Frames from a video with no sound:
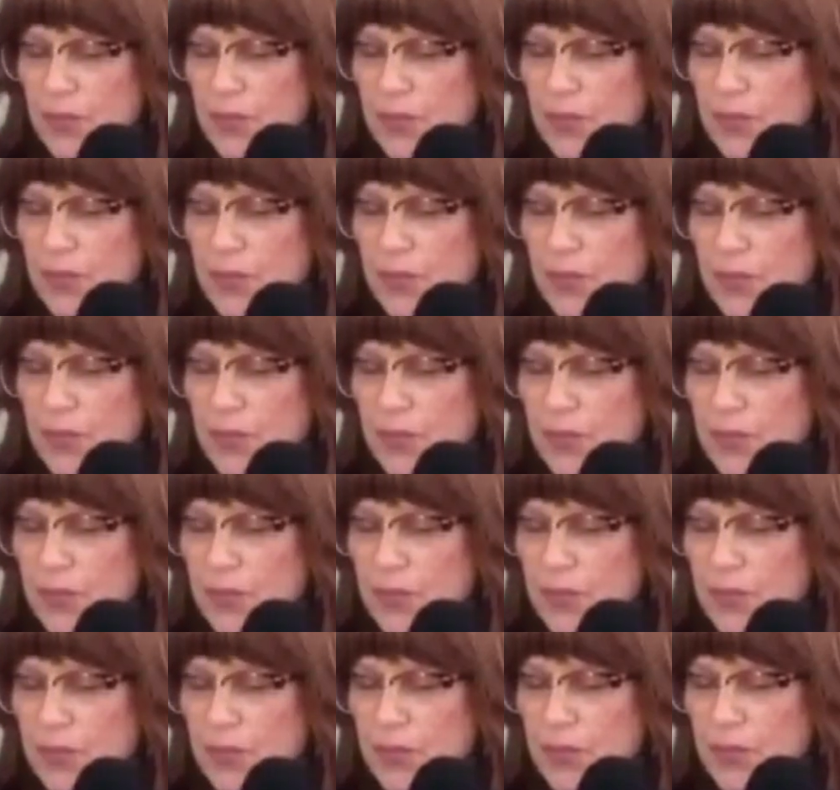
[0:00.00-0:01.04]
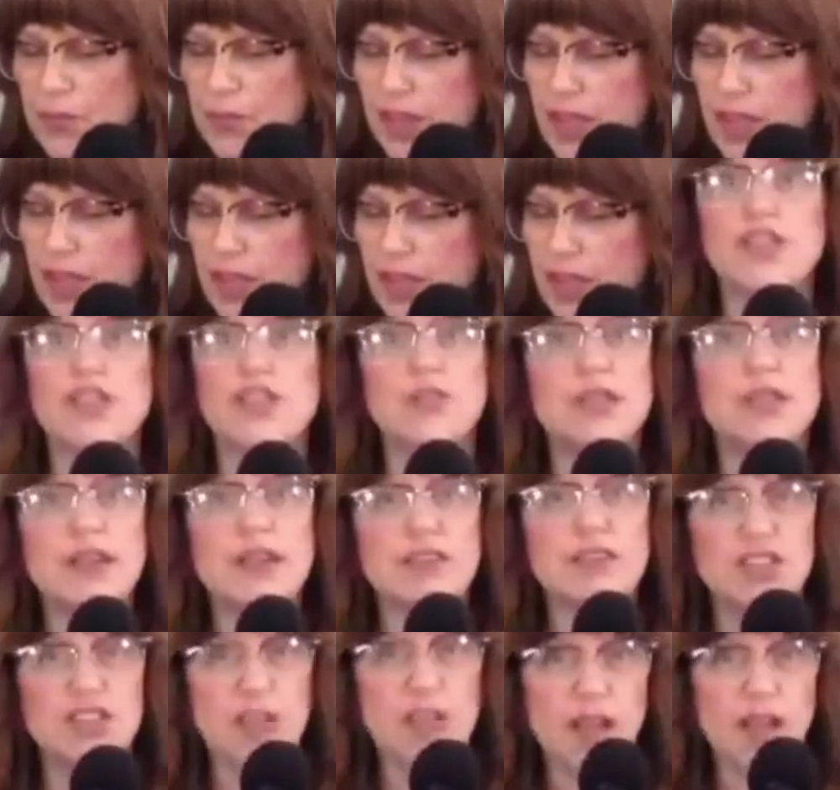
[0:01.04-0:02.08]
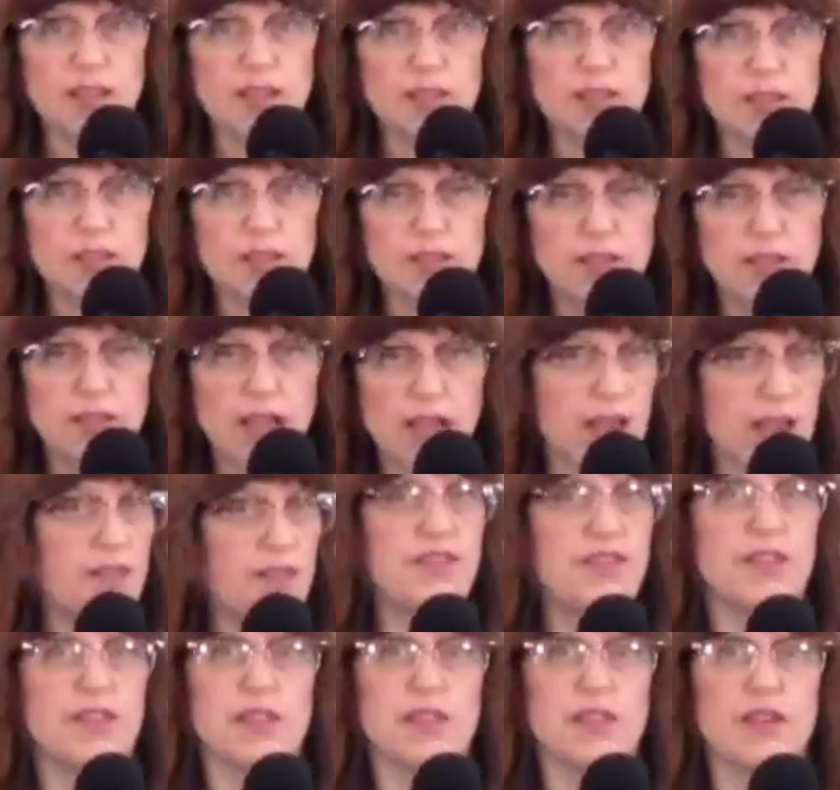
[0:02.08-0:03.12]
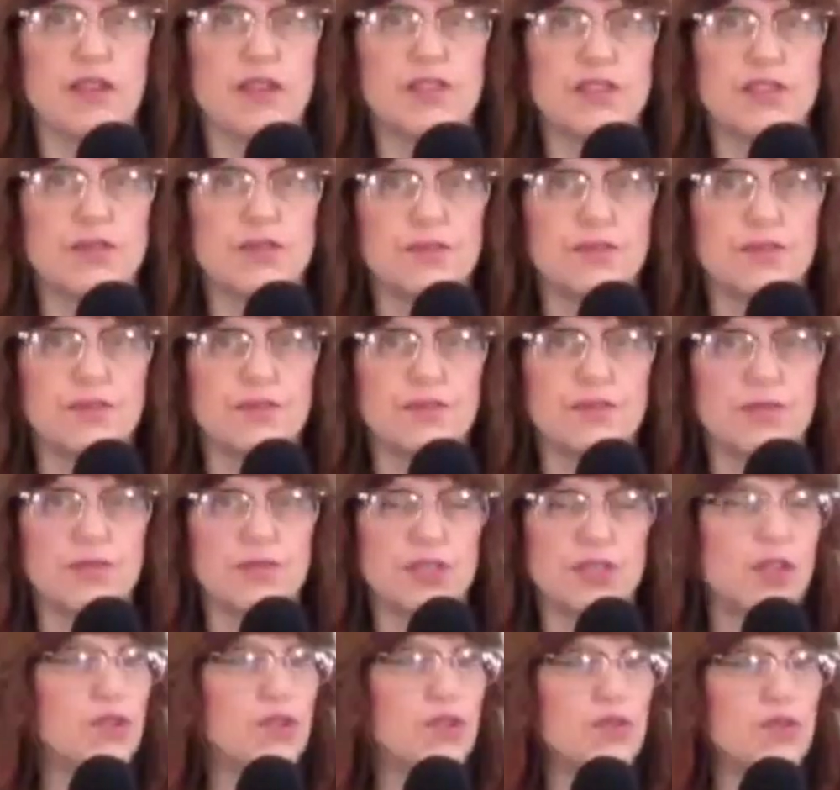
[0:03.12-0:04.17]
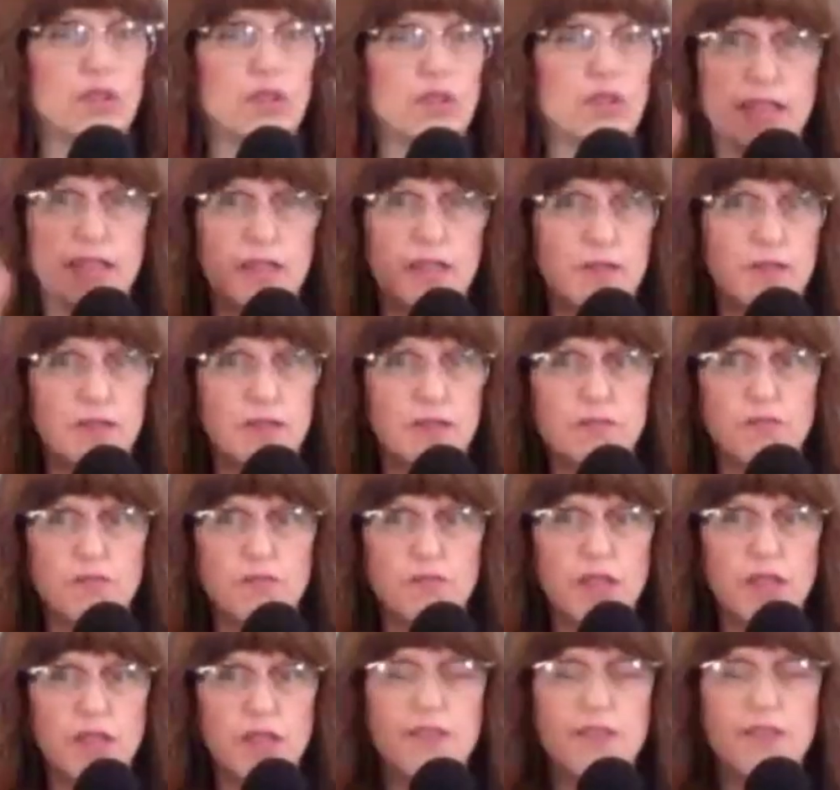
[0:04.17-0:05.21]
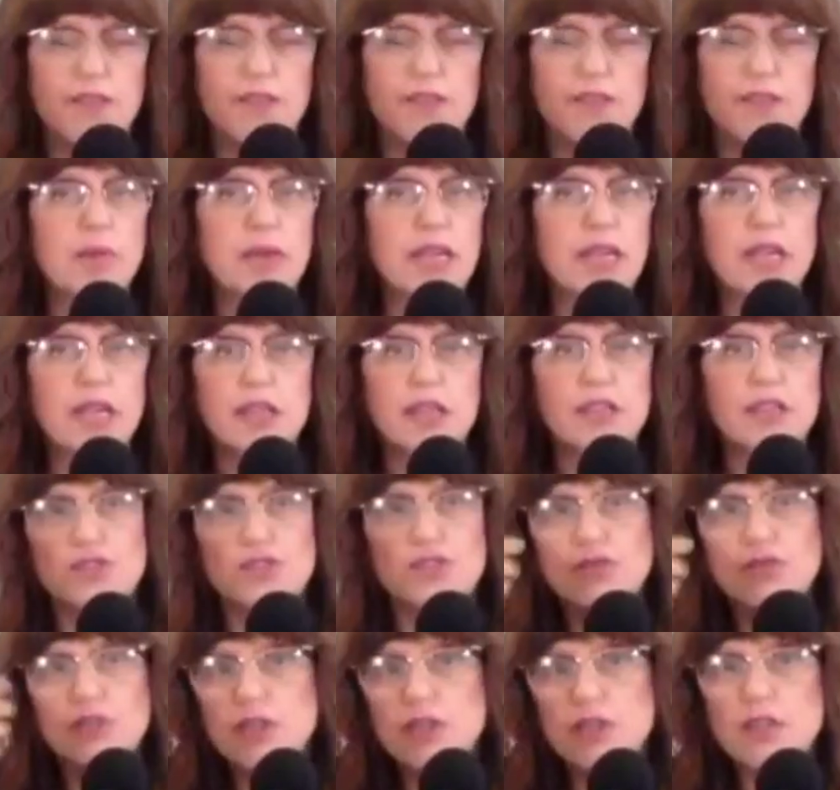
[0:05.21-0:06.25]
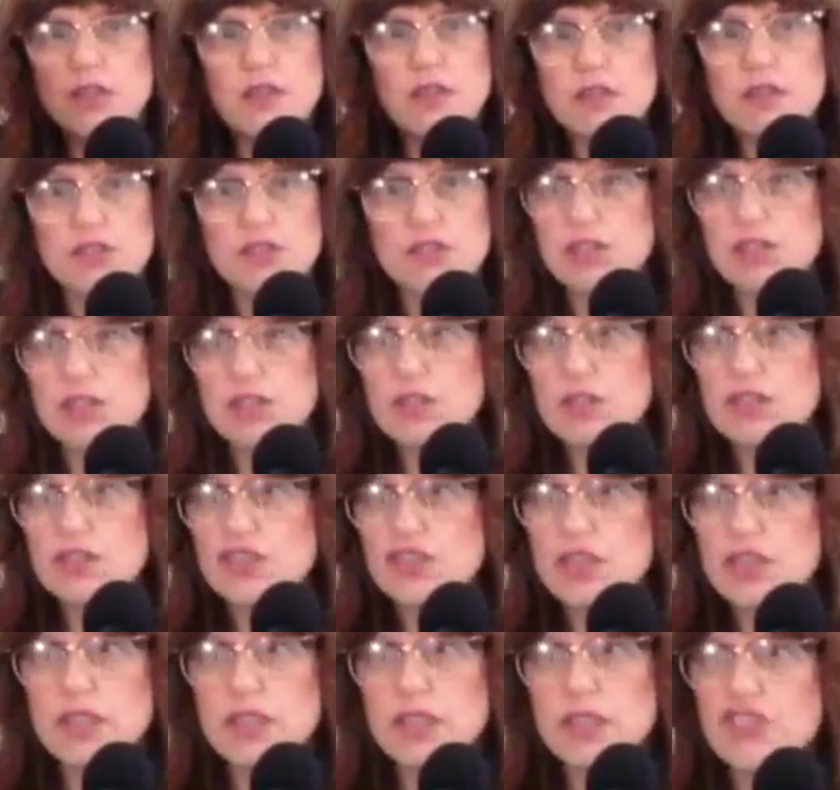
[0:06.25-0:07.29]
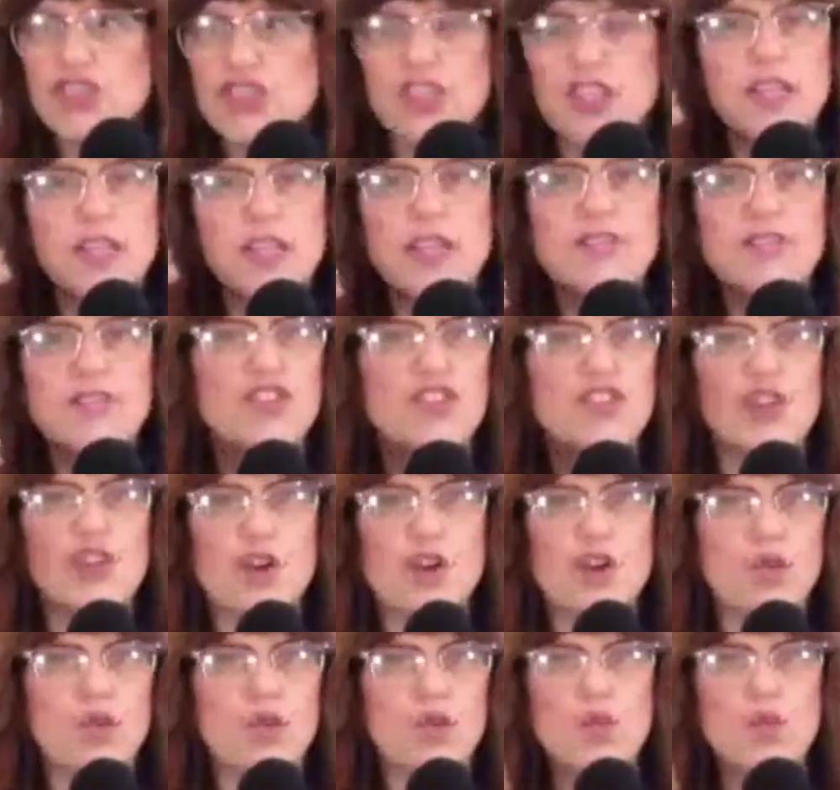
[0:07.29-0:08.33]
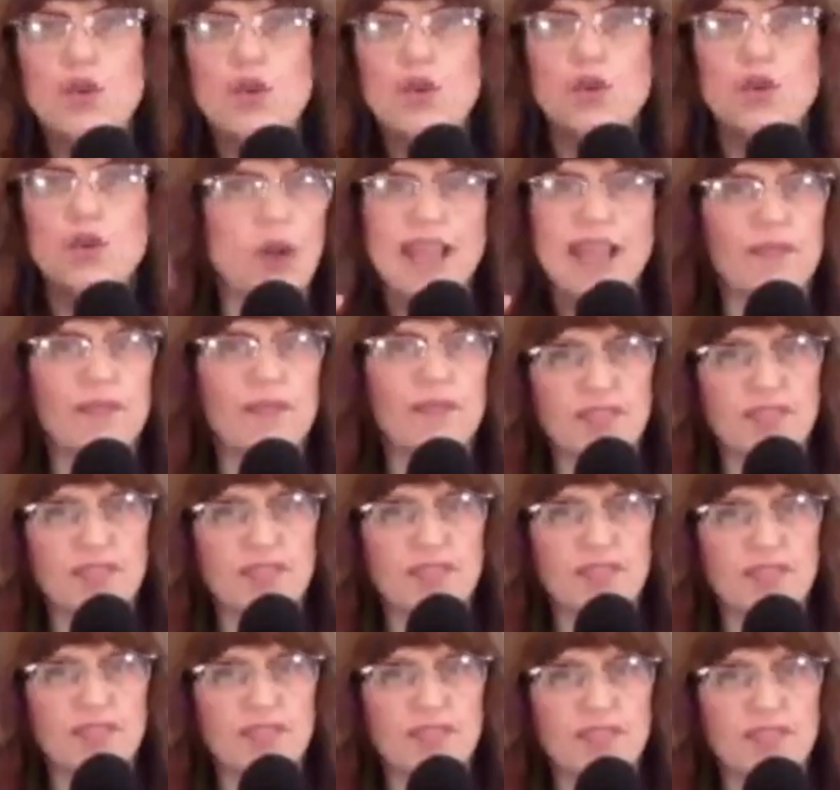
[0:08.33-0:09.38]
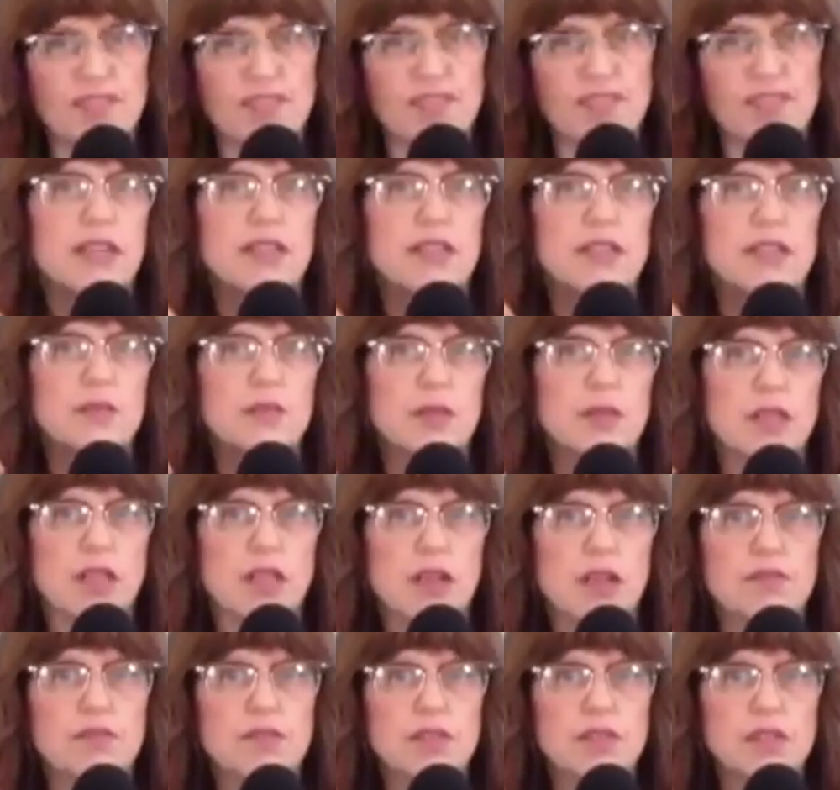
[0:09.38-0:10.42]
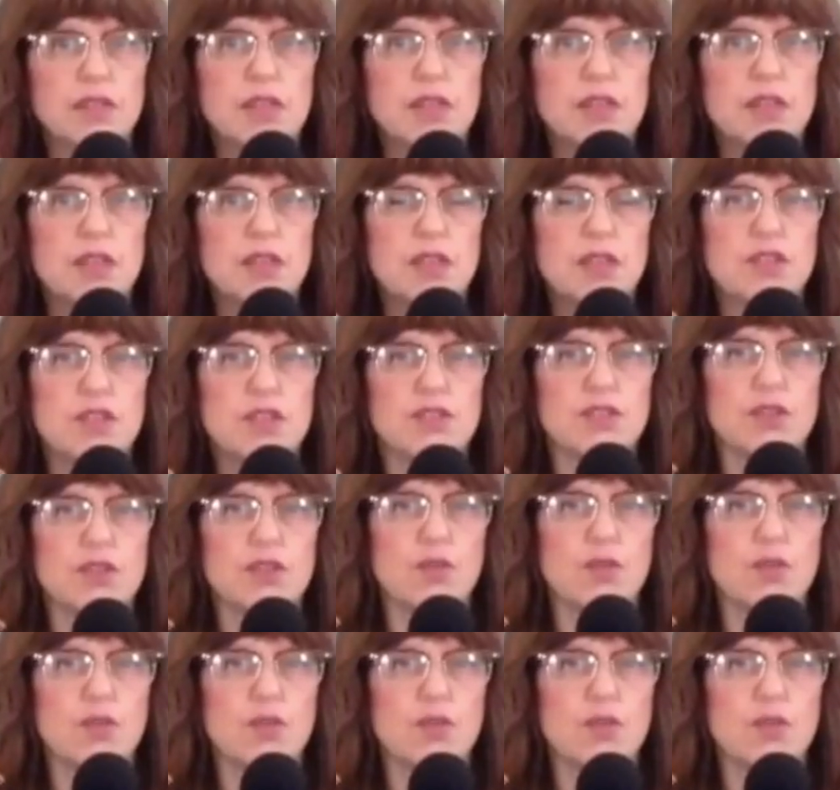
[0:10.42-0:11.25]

Okay, number one, you were never taught how to feel loved. So, like the lady from the beginning of the story, she she didn't even know what that felt like to be loved. So